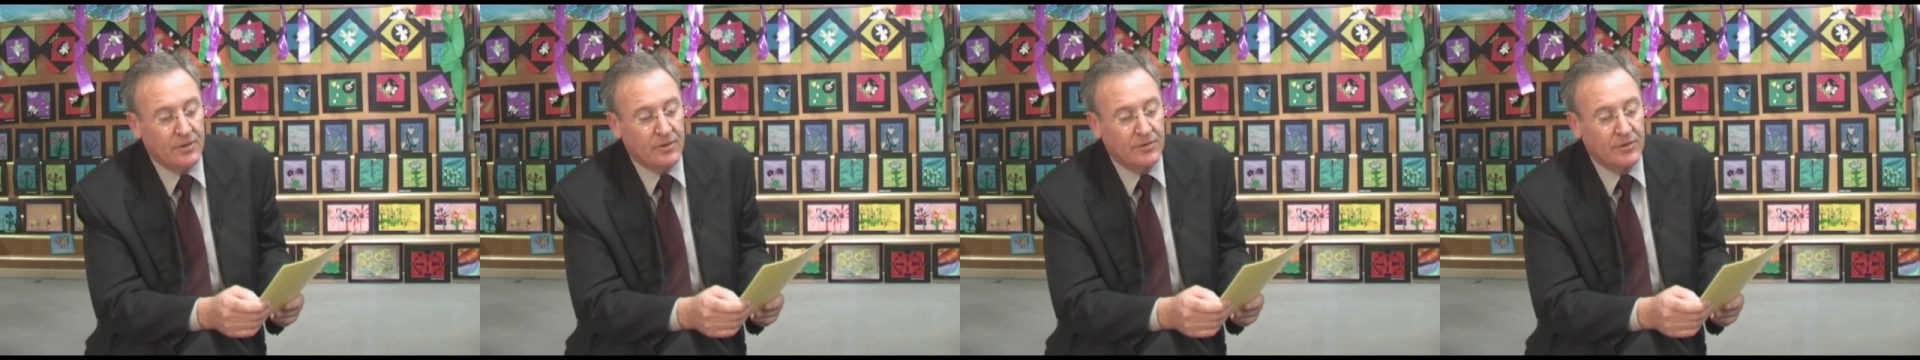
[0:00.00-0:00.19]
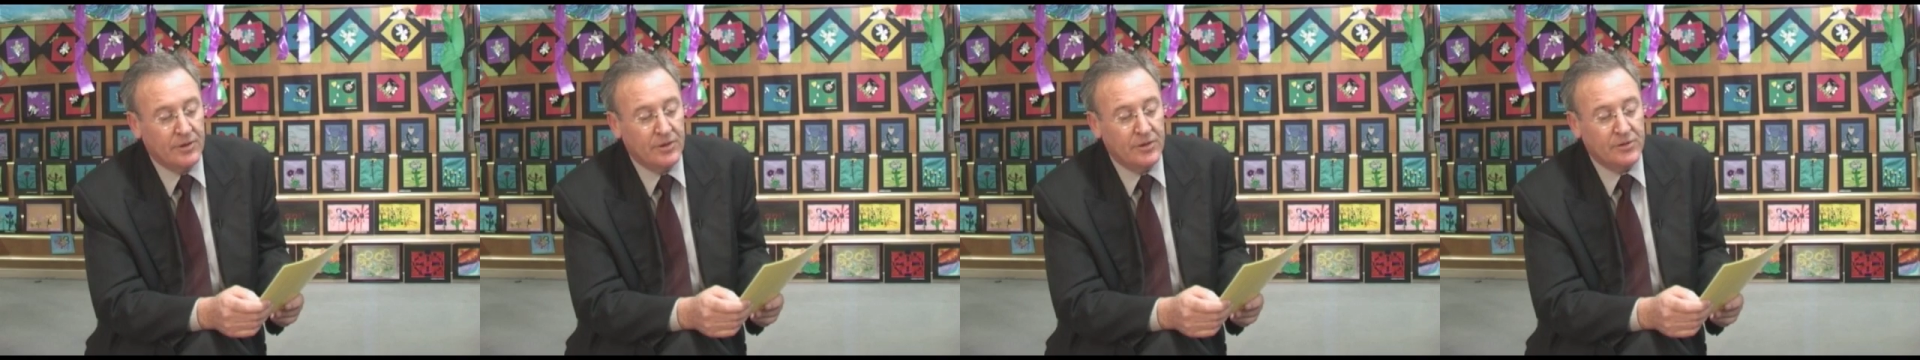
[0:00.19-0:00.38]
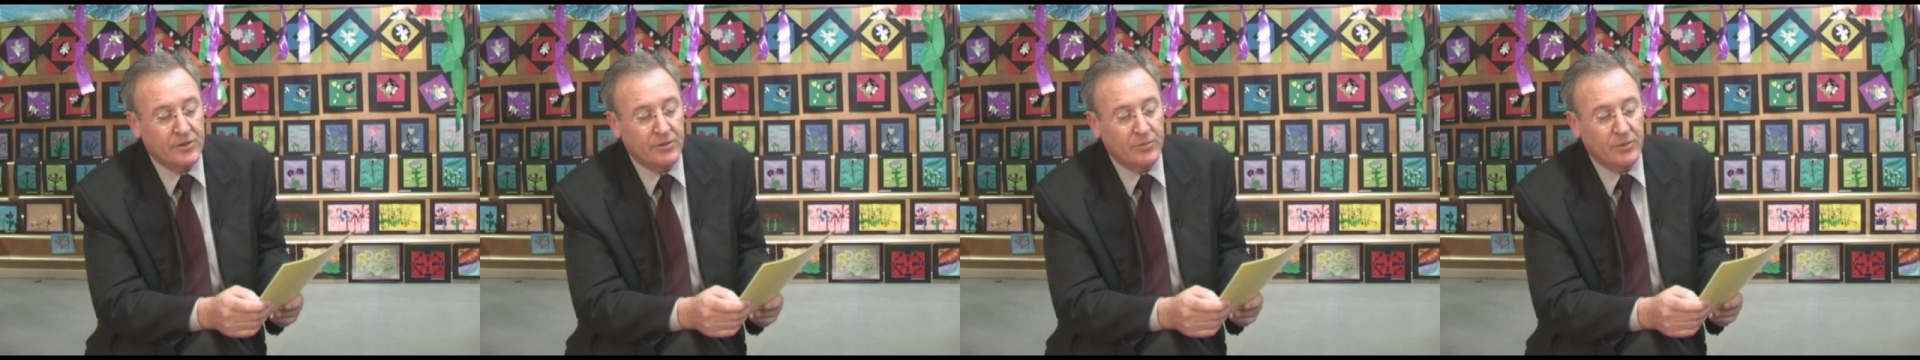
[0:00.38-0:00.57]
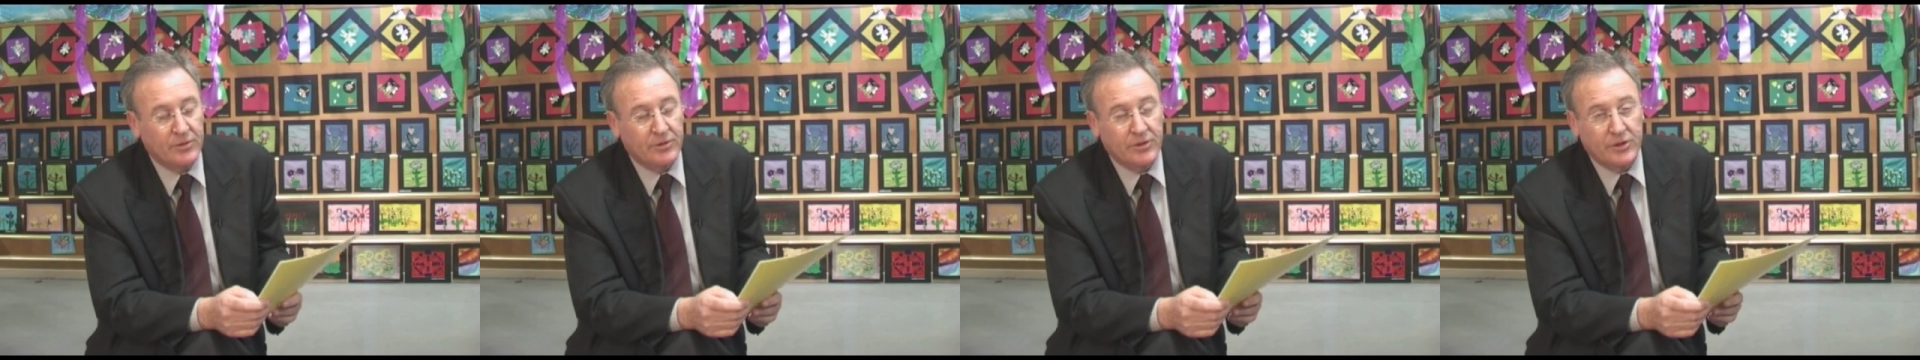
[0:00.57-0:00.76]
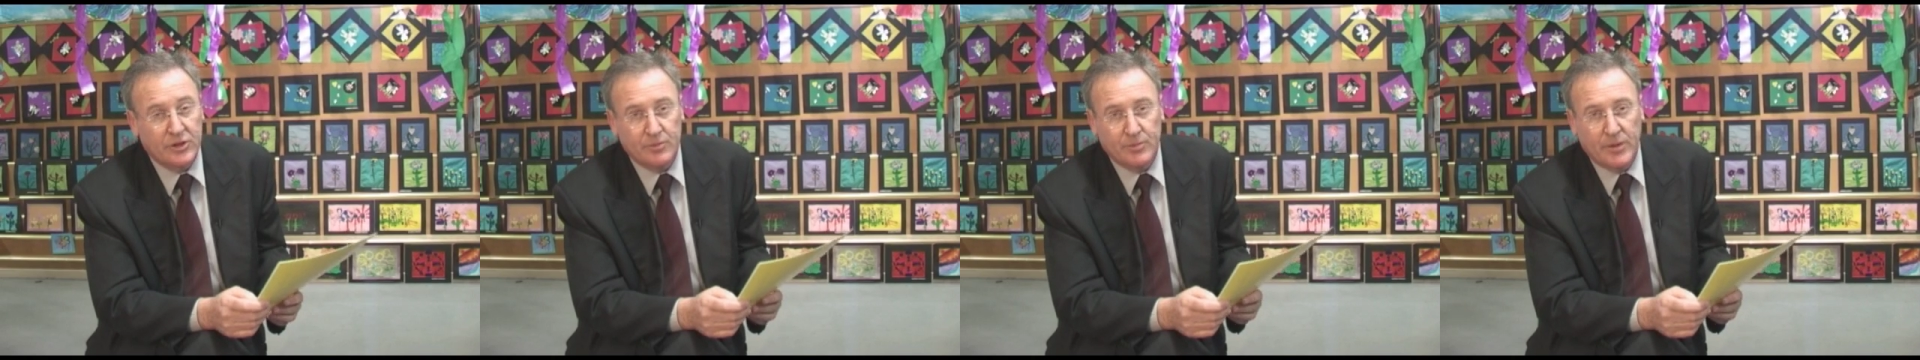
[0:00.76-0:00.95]
things that we
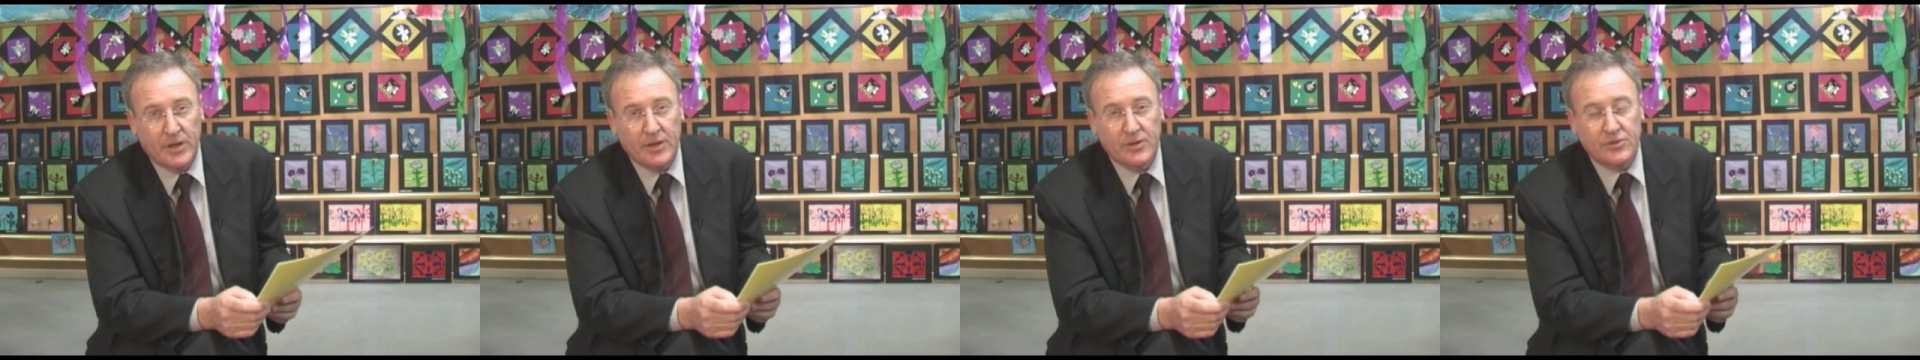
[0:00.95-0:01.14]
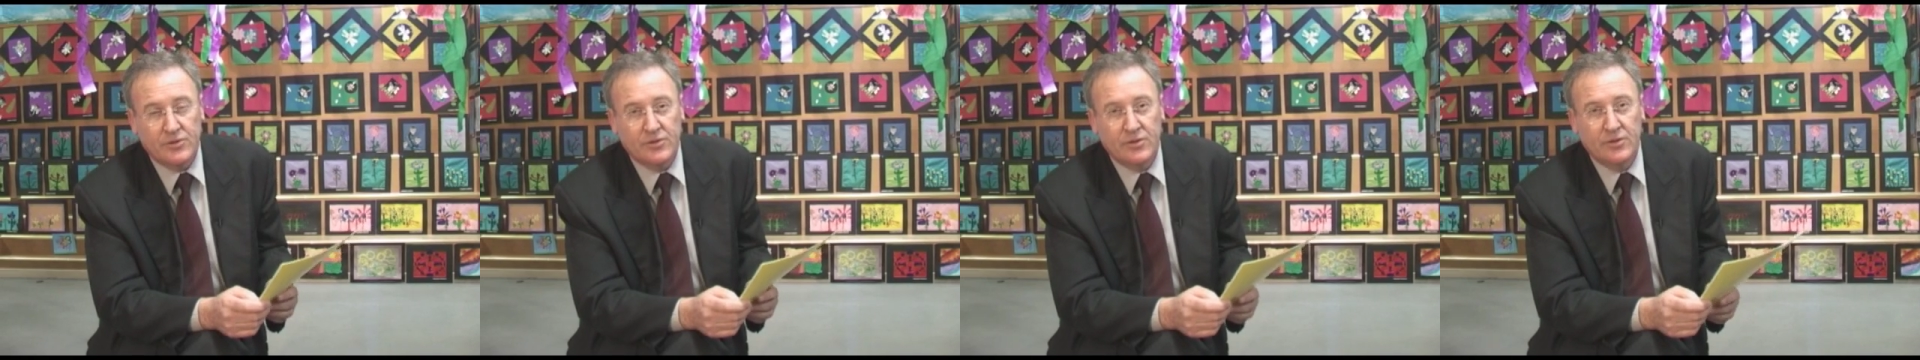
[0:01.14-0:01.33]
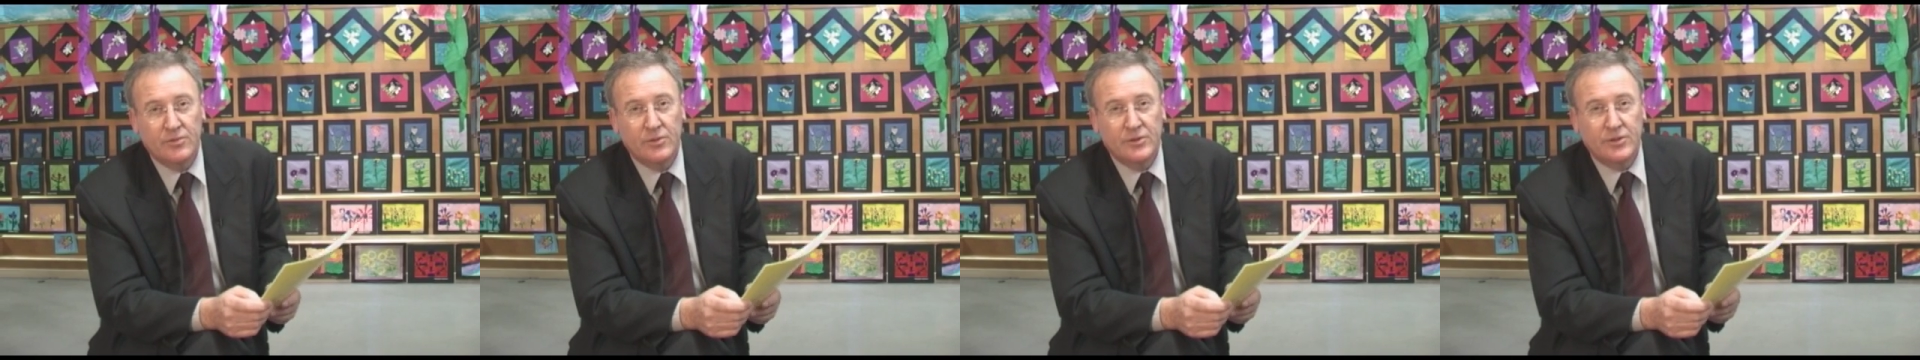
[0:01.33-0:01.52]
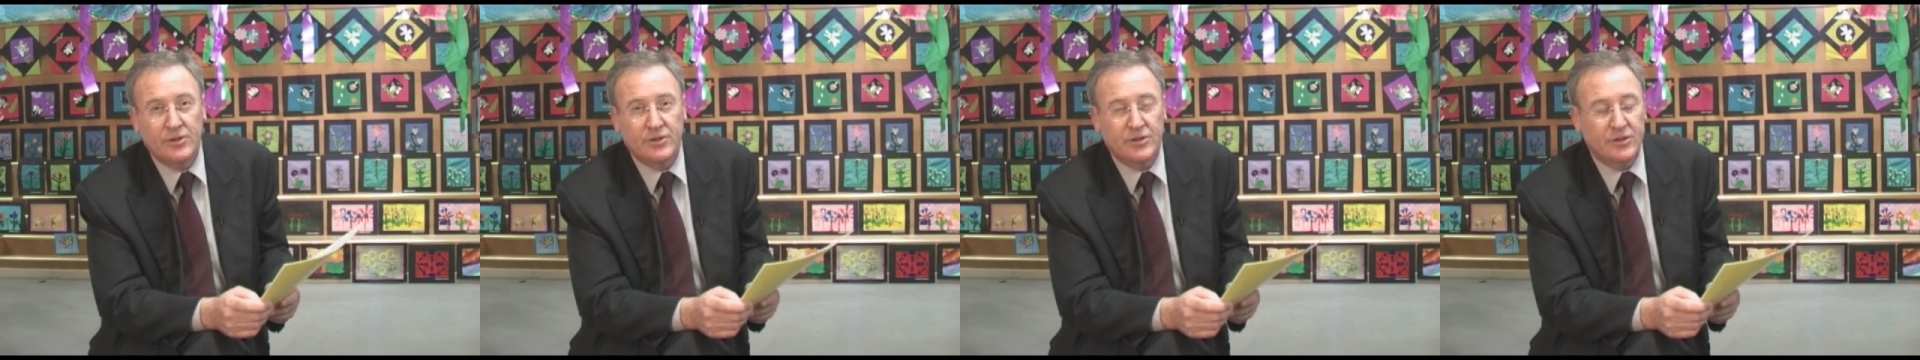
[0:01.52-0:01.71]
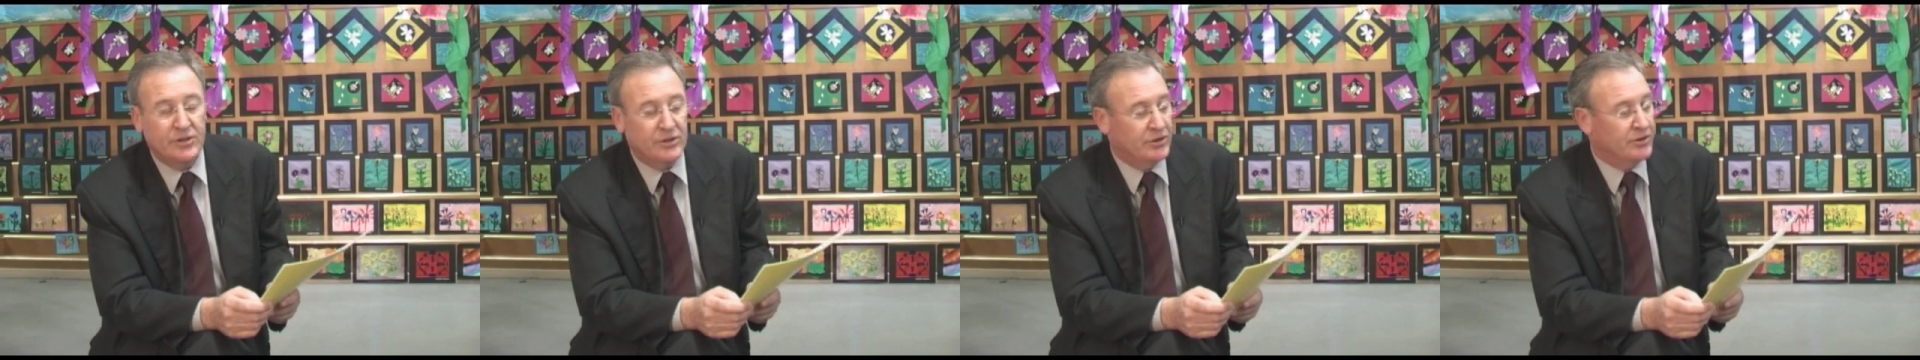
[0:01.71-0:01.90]
were exposed to was a
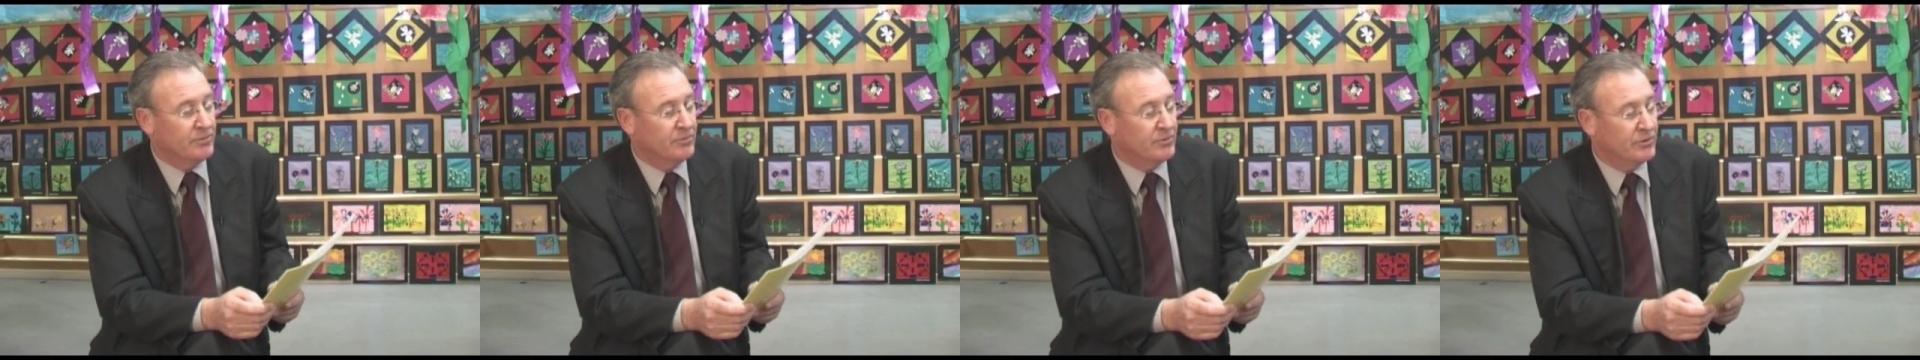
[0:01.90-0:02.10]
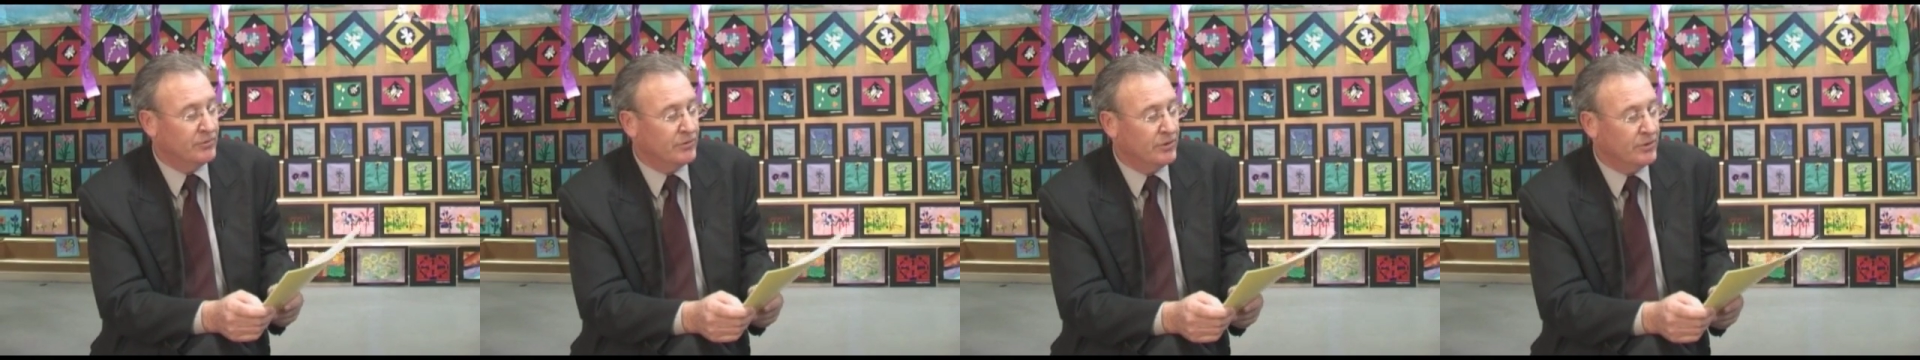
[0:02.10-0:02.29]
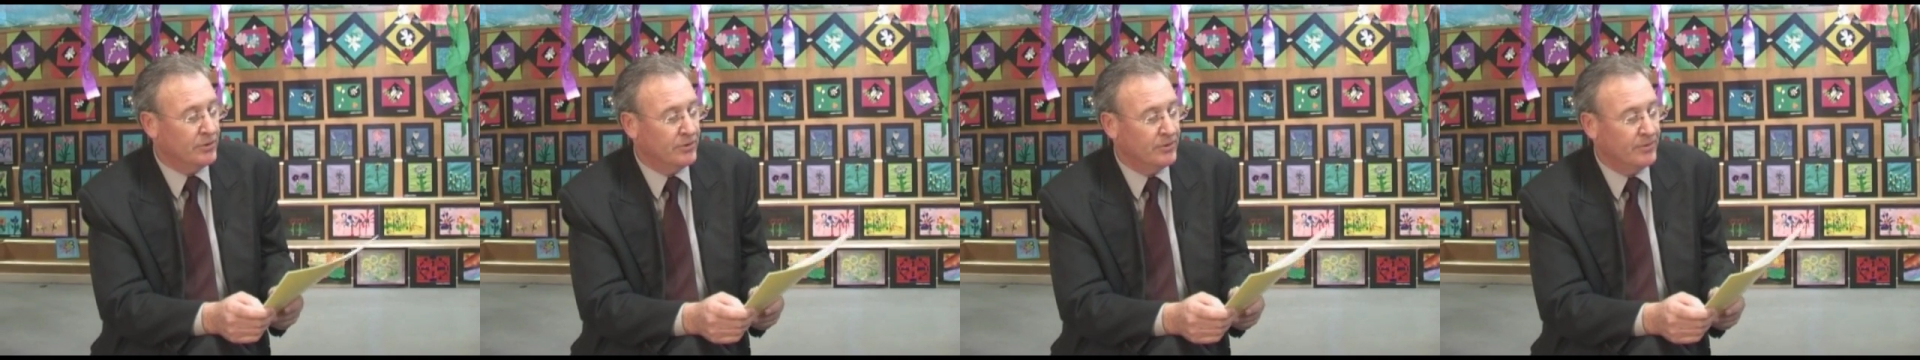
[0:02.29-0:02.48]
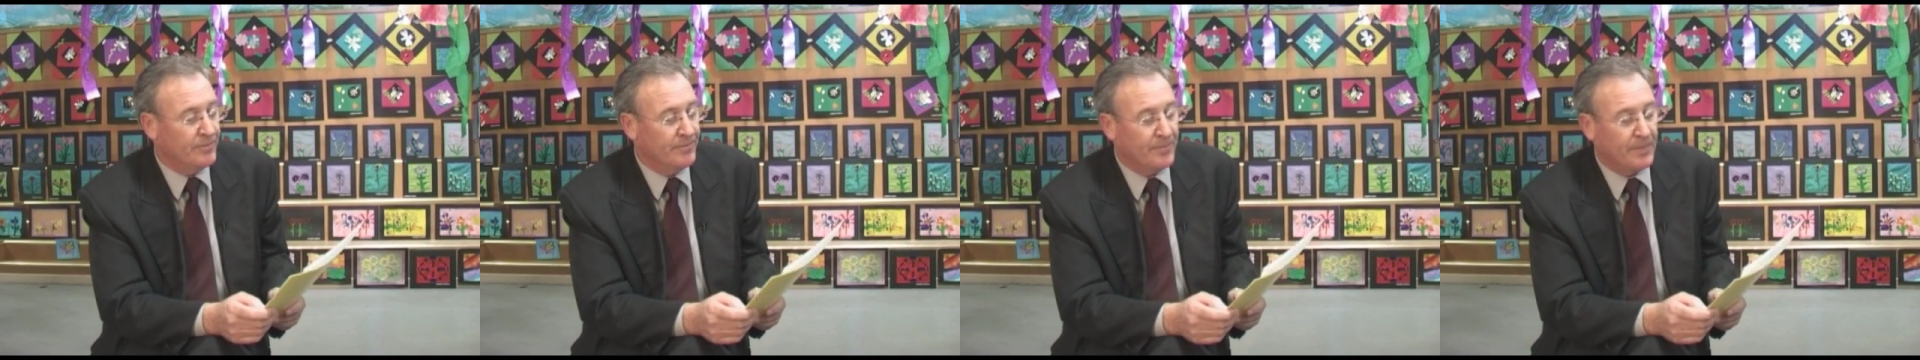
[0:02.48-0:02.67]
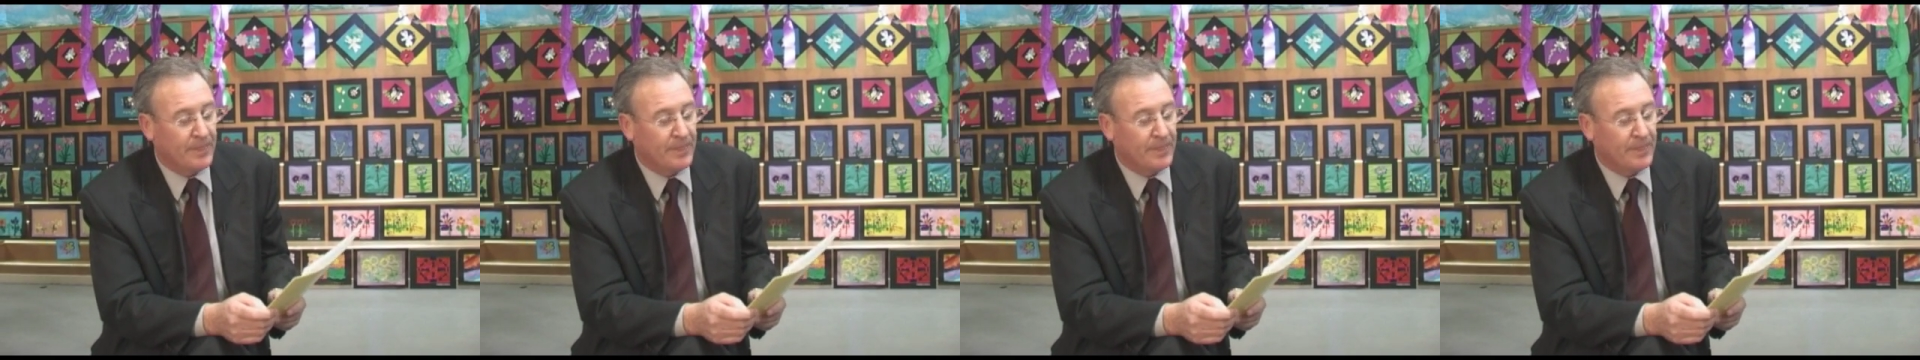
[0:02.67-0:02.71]
systems view.